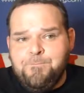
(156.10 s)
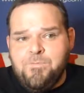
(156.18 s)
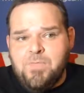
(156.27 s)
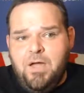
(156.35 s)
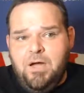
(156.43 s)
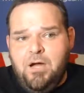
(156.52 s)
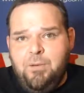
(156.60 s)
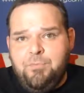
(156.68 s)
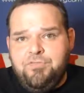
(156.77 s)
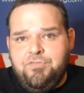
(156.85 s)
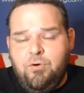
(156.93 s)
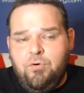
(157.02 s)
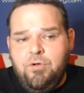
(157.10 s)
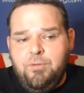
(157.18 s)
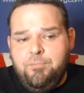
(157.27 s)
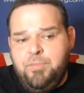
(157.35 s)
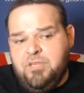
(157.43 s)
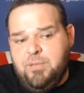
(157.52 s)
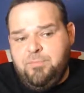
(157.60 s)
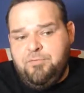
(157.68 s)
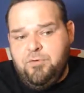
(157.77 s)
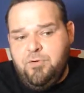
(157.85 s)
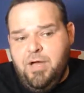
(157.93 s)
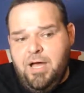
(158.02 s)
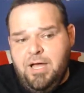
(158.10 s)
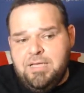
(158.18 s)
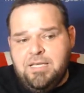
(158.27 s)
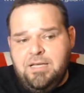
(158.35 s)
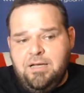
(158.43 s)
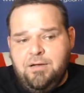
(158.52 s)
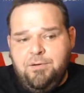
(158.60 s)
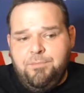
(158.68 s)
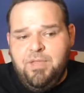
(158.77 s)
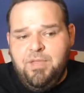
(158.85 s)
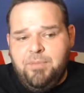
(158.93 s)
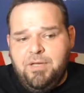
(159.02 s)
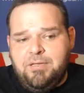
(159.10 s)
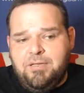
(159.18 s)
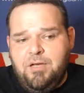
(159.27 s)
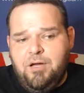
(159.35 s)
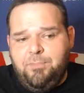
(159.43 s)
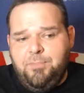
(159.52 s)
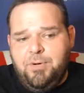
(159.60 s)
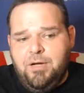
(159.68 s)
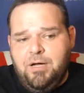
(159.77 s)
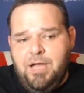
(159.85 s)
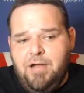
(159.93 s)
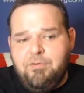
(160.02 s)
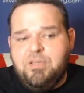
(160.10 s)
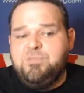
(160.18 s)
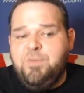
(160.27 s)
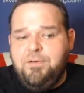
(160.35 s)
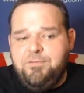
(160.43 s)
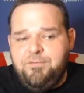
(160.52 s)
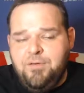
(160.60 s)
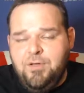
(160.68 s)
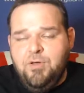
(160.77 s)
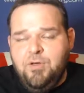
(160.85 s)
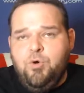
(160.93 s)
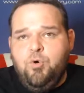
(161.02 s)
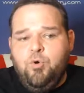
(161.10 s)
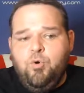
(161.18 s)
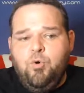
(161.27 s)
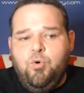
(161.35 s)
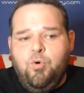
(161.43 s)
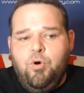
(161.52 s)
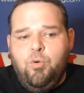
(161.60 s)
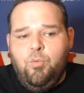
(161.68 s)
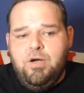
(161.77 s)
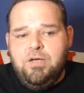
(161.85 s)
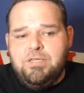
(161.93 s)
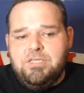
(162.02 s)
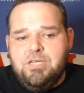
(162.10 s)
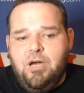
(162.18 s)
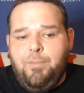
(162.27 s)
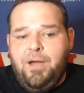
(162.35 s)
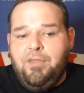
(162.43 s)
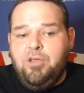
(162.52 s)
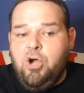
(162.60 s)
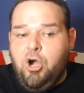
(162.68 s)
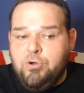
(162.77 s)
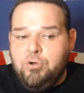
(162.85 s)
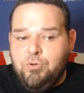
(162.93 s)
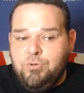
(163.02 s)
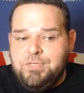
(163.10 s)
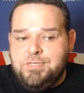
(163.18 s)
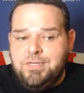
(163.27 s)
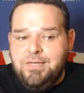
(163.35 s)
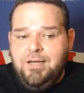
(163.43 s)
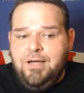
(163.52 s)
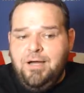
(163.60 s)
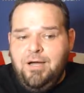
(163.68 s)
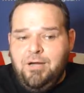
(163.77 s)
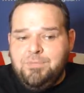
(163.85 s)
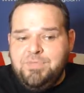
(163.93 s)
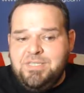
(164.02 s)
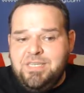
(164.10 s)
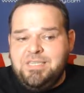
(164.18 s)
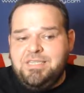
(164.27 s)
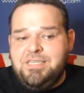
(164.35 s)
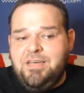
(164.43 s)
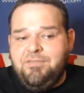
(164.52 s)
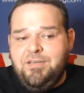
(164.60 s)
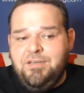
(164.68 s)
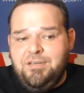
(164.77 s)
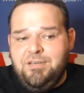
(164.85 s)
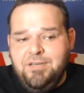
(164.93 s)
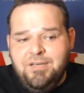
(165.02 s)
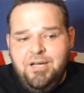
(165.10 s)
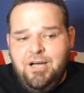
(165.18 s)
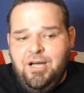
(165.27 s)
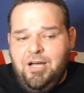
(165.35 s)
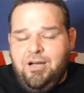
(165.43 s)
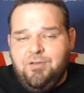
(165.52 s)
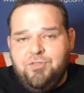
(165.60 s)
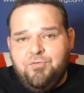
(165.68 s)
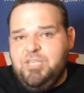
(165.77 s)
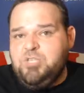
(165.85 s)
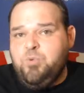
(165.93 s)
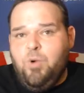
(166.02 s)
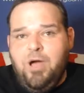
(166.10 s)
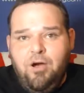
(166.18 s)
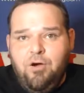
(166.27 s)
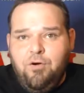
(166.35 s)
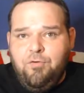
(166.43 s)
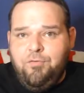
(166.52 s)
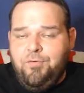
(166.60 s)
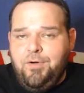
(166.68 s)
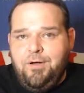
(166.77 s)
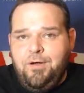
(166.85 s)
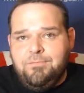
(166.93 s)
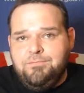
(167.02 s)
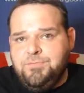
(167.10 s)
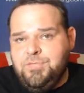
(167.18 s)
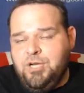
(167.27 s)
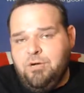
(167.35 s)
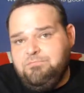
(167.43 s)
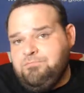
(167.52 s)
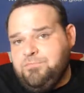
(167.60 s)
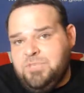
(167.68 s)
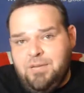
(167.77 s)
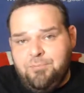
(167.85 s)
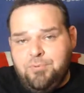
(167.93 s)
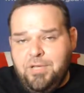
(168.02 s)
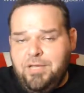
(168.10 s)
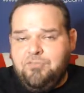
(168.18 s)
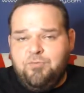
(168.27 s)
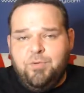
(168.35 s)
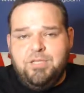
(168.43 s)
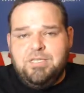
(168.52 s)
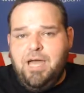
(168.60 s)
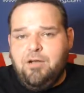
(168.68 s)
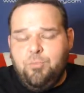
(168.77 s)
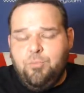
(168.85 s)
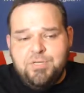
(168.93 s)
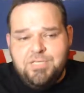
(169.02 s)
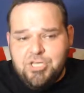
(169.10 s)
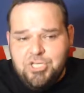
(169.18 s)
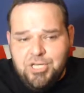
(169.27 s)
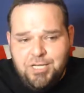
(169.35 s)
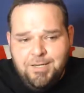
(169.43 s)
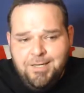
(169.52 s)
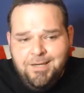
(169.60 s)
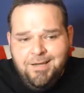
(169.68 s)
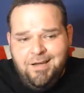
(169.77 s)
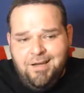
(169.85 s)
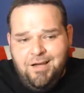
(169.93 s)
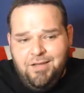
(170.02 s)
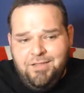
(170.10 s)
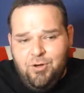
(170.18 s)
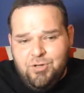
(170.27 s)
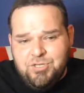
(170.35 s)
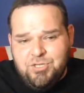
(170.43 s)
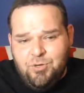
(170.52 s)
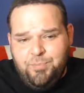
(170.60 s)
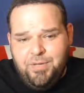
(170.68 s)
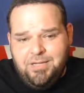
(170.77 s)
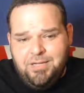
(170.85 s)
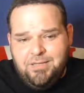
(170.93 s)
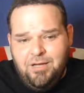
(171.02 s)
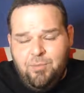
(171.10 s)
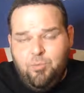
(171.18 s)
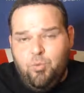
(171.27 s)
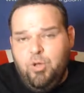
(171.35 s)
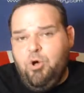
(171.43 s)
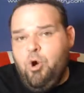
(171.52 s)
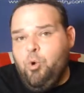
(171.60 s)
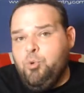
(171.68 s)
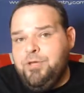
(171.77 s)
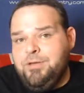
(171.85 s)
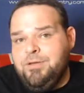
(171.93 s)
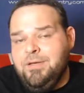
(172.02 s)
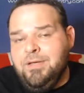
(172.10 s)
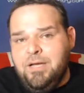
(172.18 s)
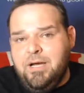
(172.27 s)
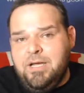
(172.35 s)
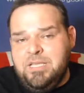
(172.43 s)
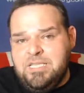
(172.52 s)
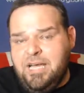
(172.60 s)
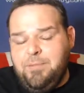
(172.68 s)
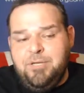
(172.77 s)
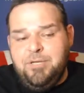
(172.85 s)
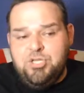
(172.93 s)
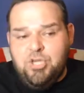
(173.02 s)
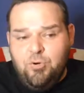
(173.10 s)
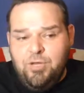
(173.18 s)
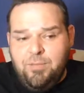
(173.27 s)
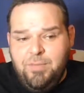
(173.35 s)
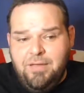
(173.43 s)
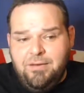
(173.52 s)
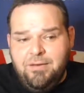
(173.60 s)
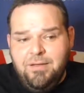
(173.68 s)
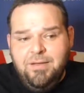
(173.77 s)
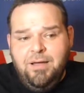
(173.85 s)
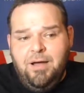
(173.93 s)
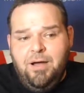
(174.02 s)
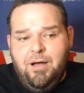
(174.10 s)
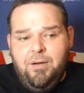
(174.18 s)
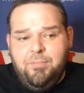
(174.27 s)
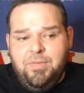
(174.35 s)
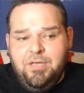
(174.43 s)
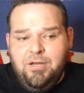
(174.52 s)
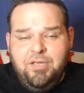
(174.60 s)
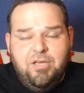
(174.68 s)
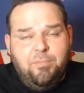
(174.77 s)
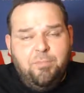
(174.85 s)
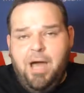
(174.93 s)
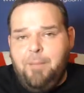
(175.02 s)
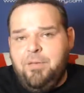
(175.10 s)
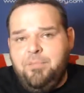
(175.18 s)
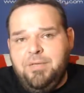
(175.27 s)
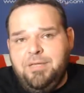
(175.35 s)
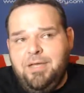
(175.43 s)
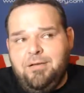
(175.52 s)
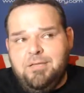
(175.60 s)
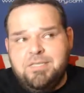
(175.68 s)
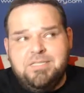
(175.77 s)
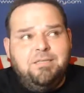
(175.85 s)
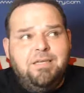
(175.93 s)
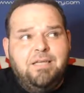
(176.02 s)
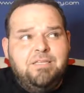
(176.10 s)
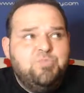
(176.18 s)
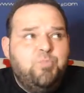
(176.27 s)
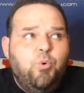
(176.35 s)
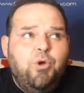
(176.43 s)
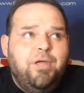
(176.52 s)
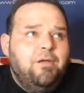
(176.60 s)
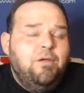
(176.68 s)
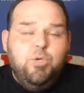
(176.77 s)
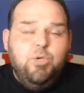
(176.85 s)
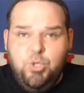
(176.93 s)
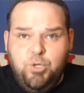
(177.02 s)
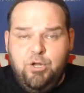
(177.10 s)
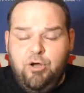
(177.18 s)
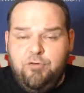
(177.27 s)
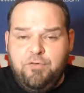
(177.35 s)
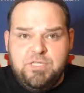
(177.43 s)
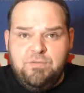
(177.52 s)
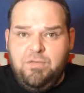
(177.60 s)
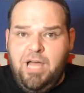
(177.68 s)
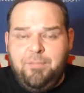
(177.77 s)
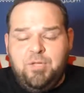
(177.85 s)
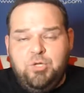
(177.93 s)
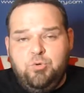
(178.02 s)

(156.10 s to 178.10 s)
So picked up a few guys. They picked up Eric Smith, who was cut by the Cardinals. 6'7", 312, can play the swing tackle position. They also picked up Will Holden. He's kind of been a journeyman. He could pop him in there. Listen, at this point, you need offensive linemen.